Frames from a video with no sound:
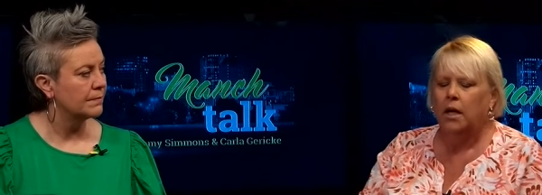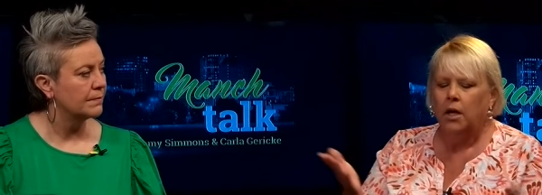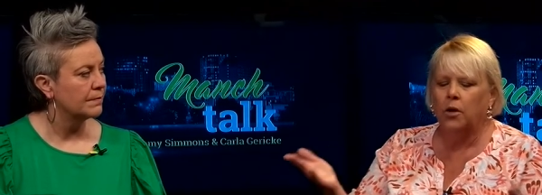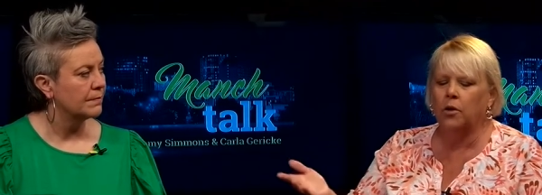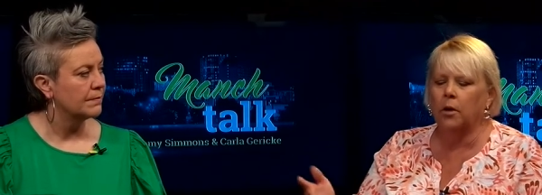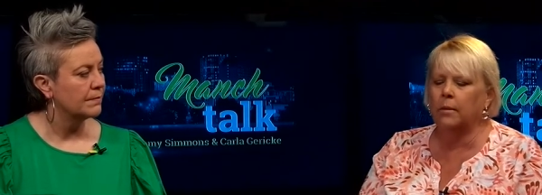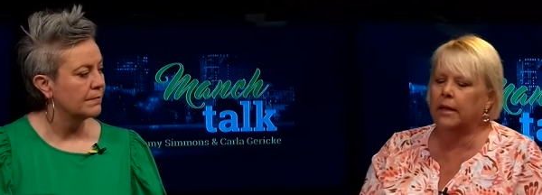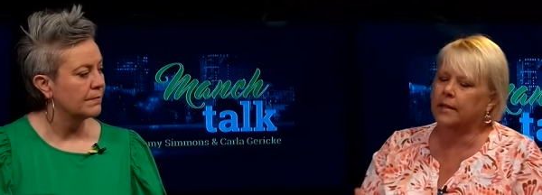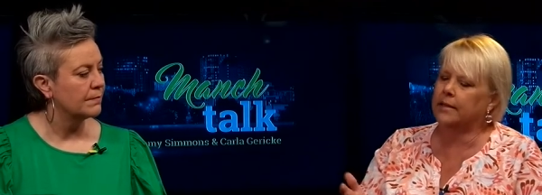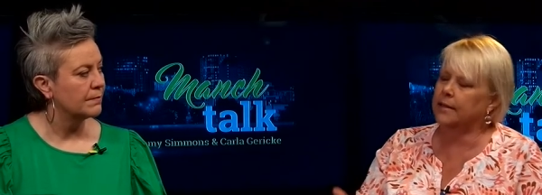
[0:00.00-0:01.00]
Speaker 1: You know,
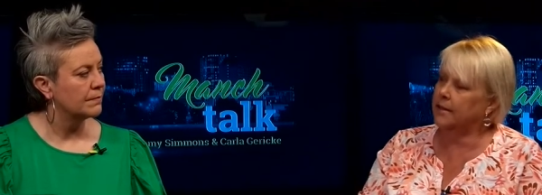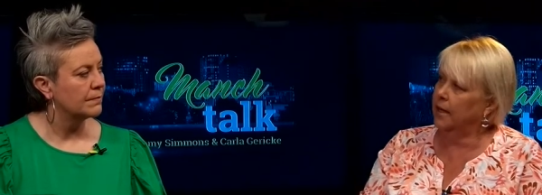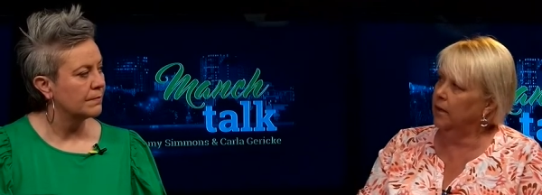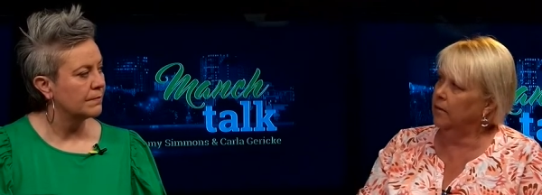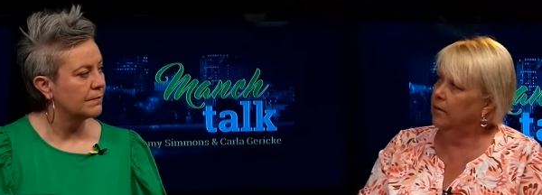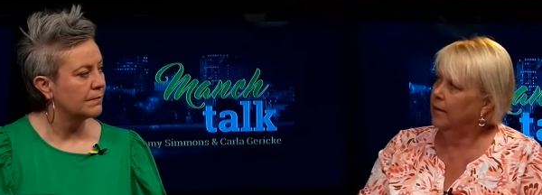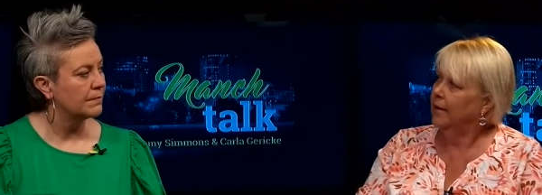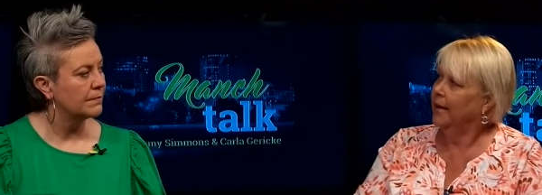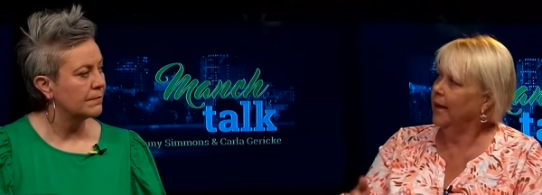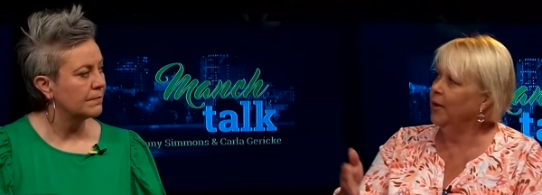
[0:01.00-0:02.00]
normally you sit down
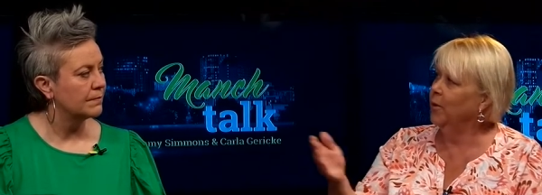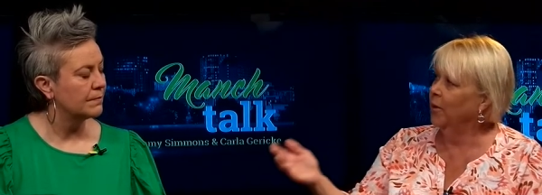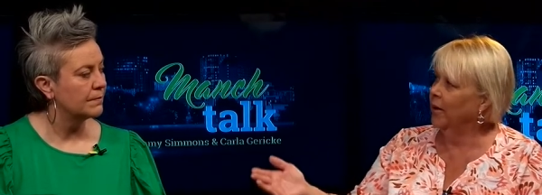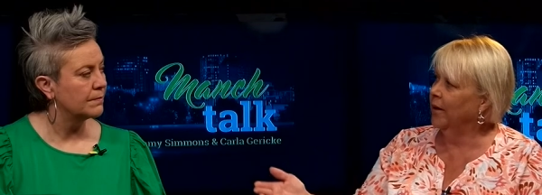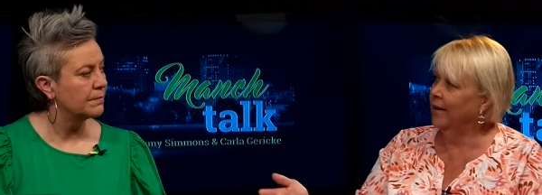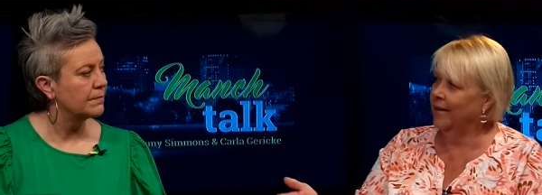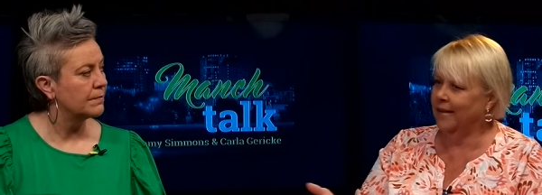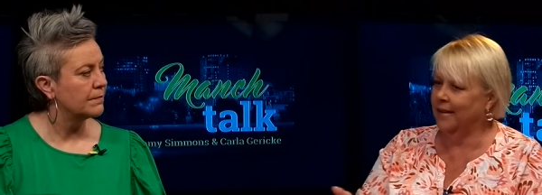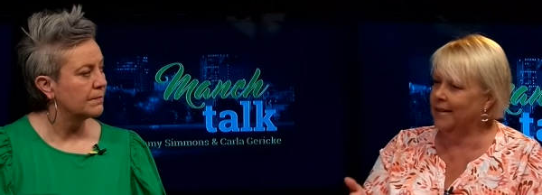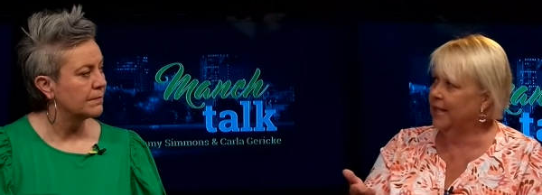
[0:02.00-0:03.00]
and you
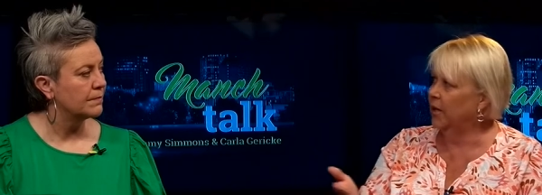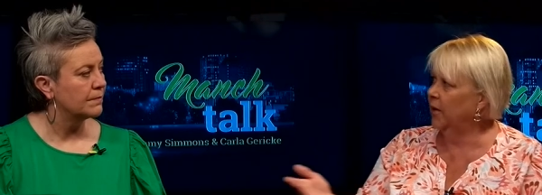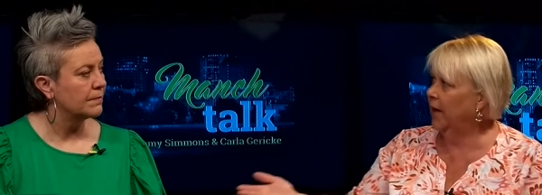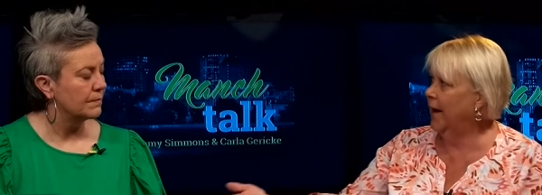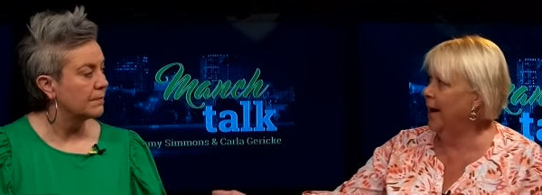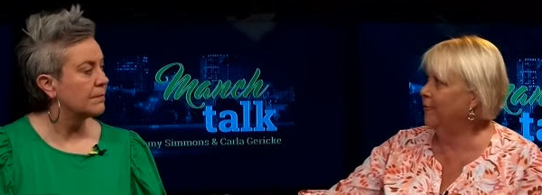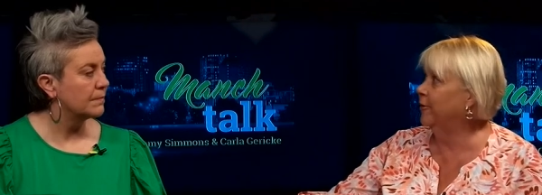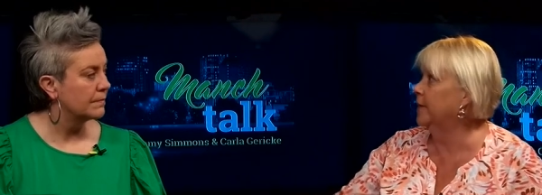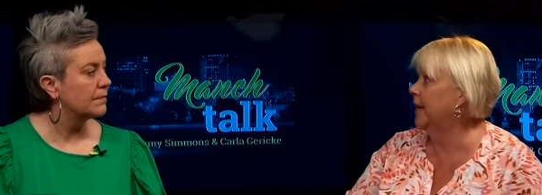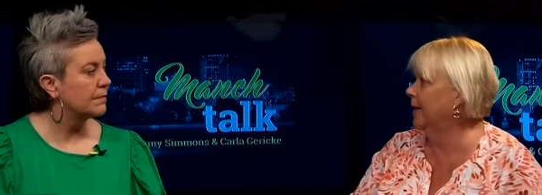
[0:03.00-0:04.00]
order a dinner at
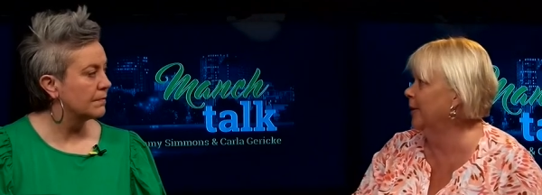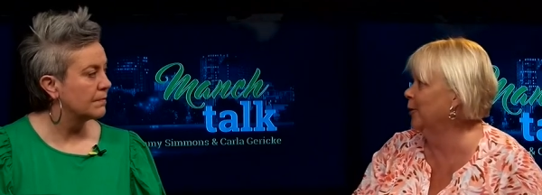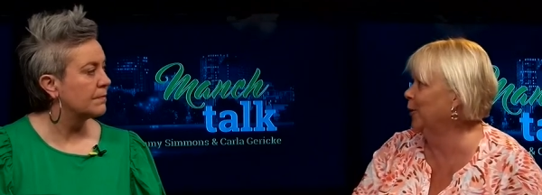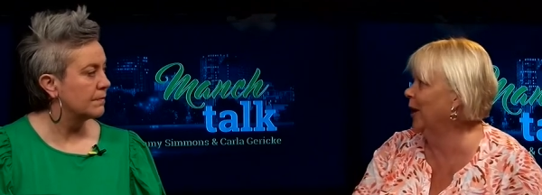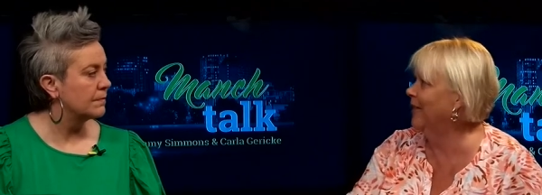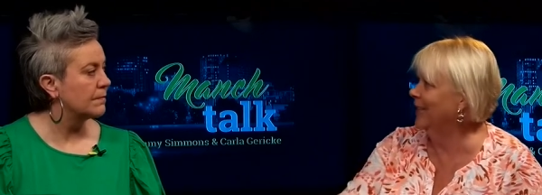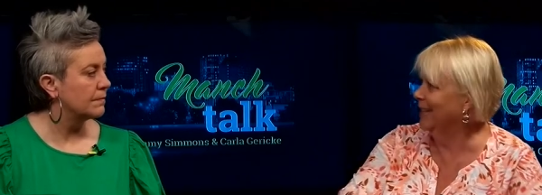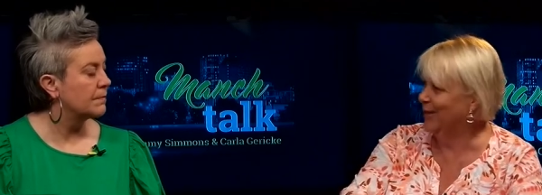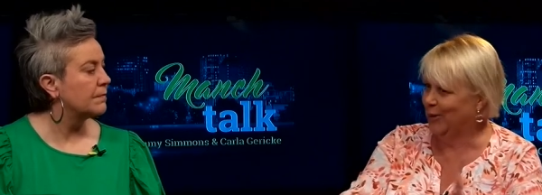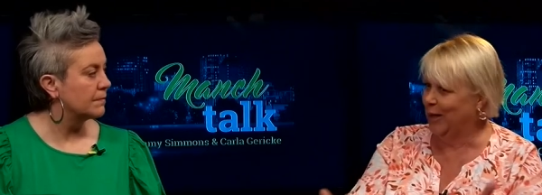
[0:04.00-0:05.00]
Fratello's. You're having
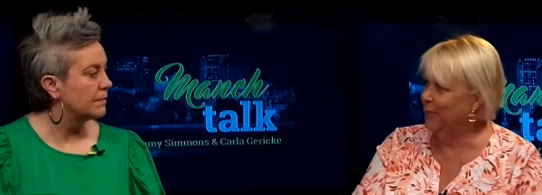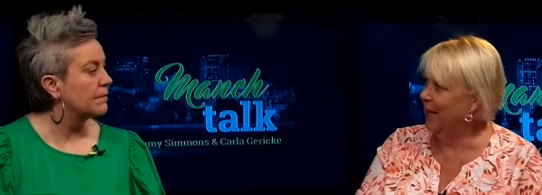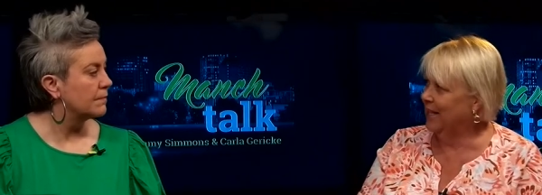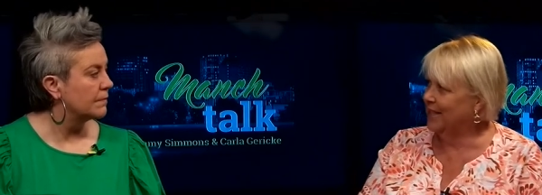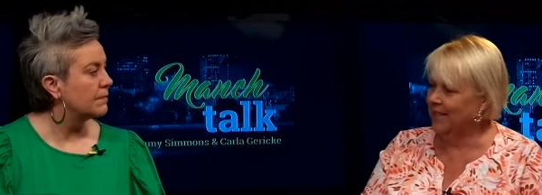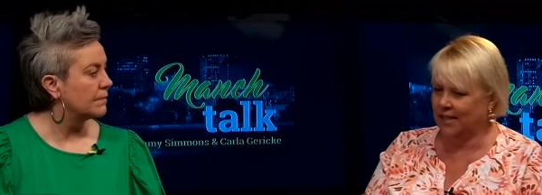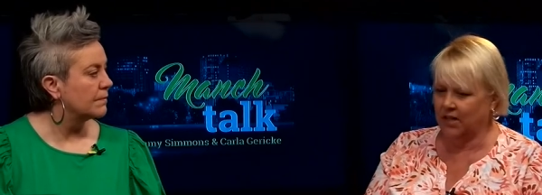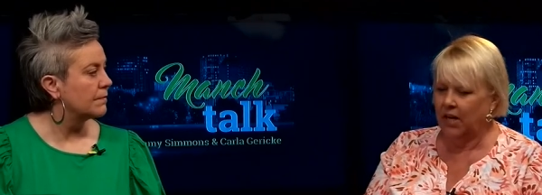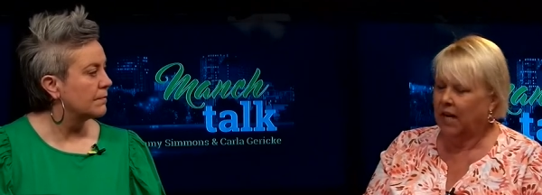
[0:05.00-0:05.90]
this great pasta dinner.